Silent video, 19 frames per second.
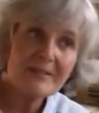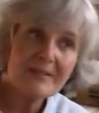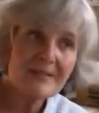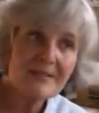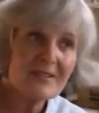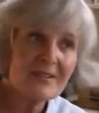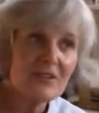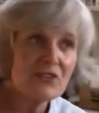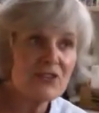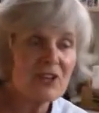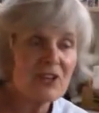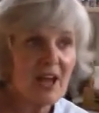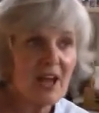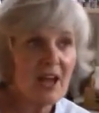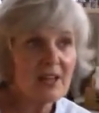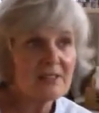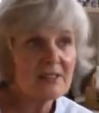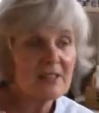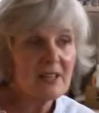so she
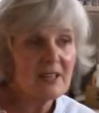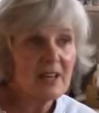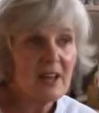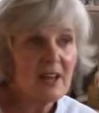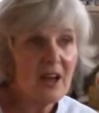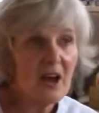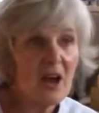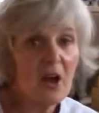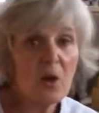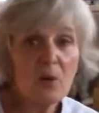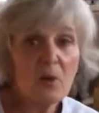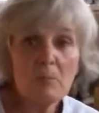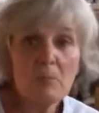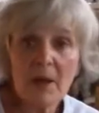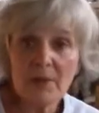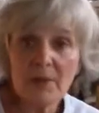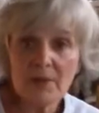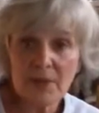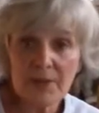had a whole
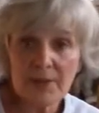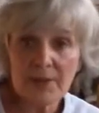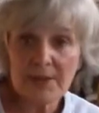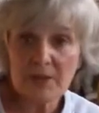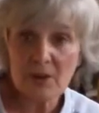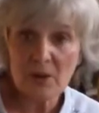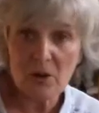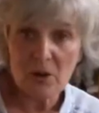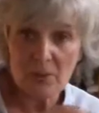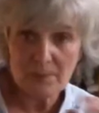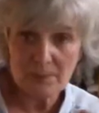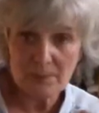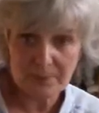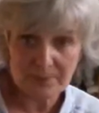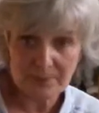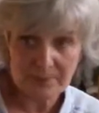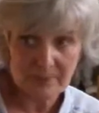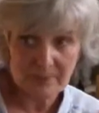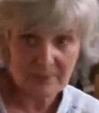month in our
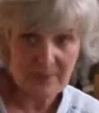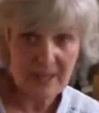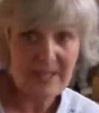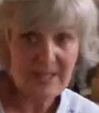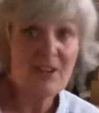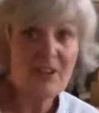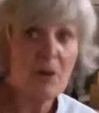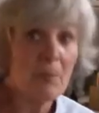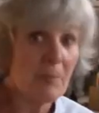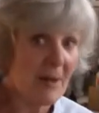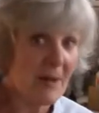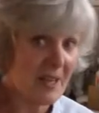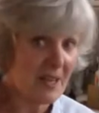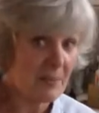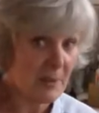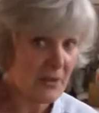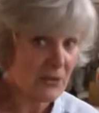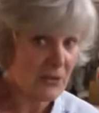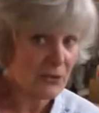in our back
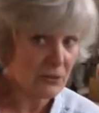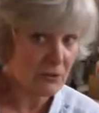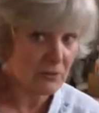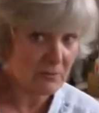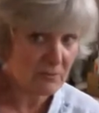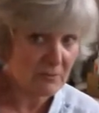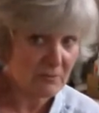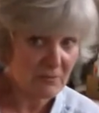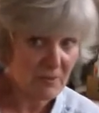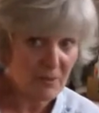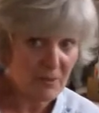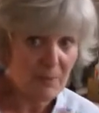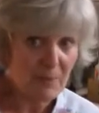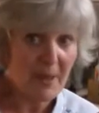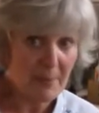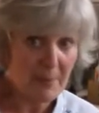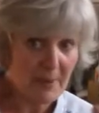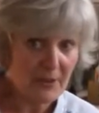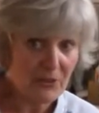bedroom,
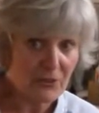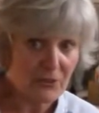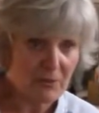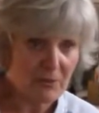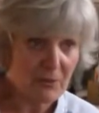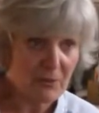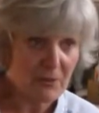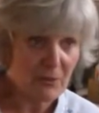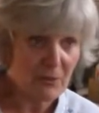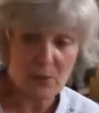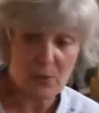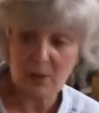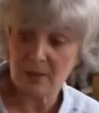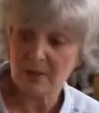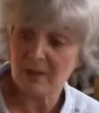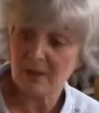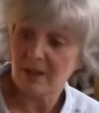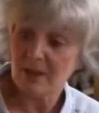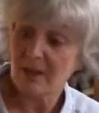spare bedroom, as it were.
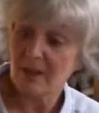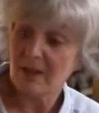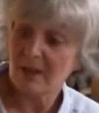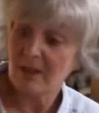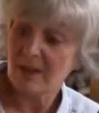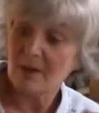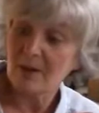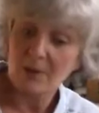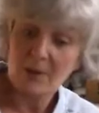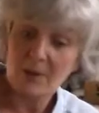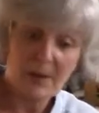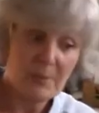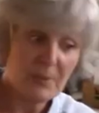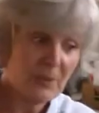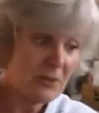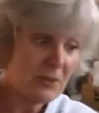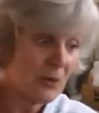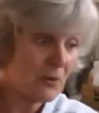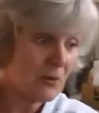I
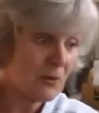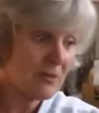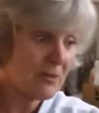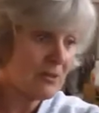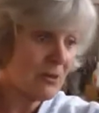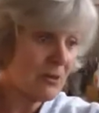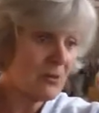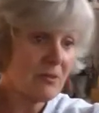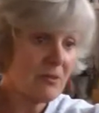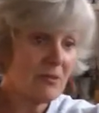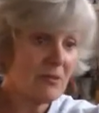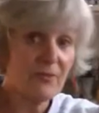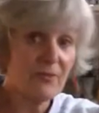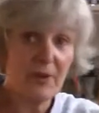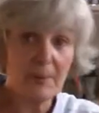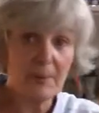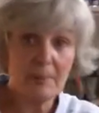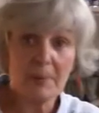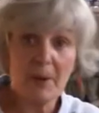put lots and lots of
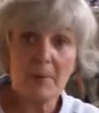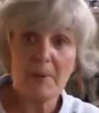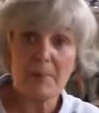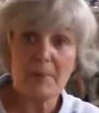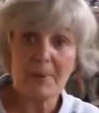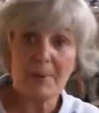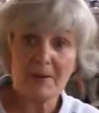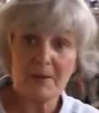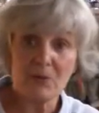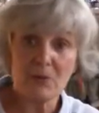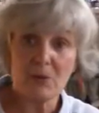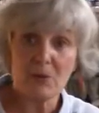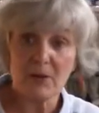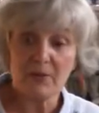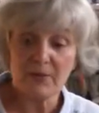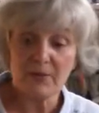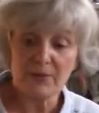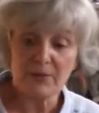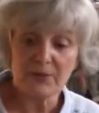um, puppy pads all
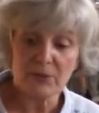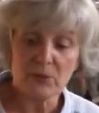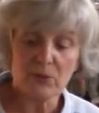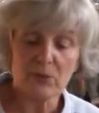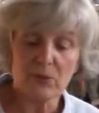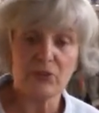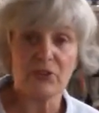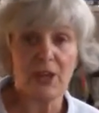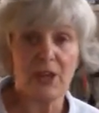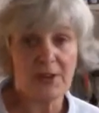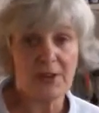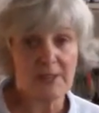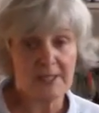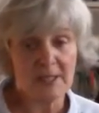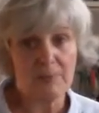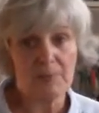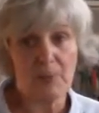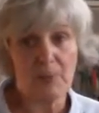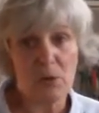over the floor, and she had a
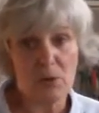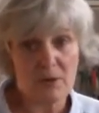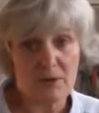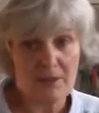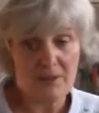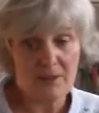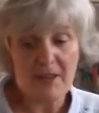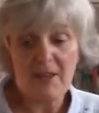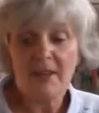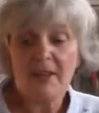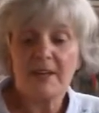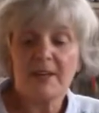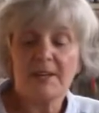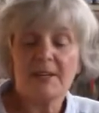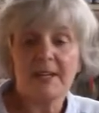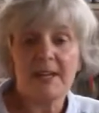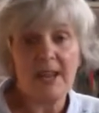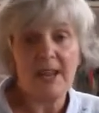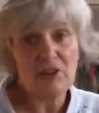little box.
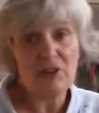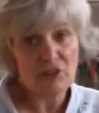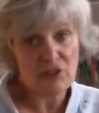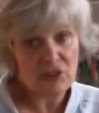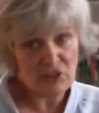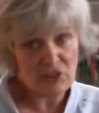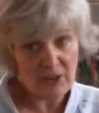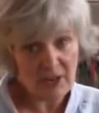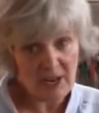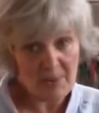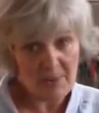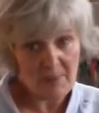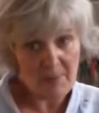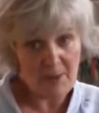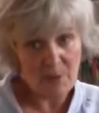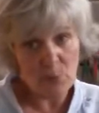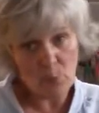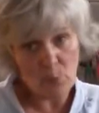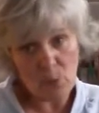And occasionally she came
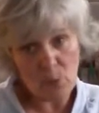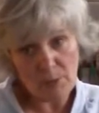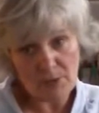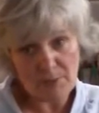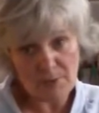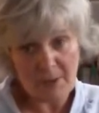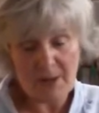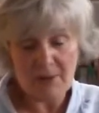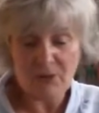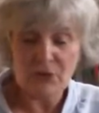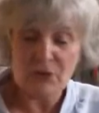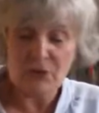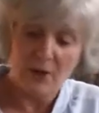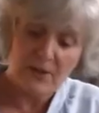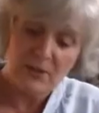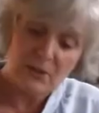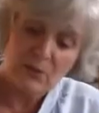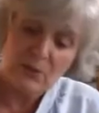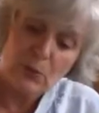out and wobbled about and
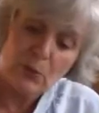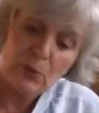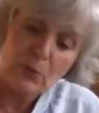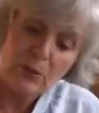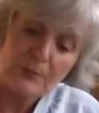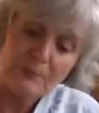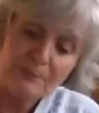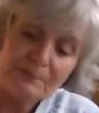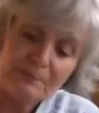tried to walk.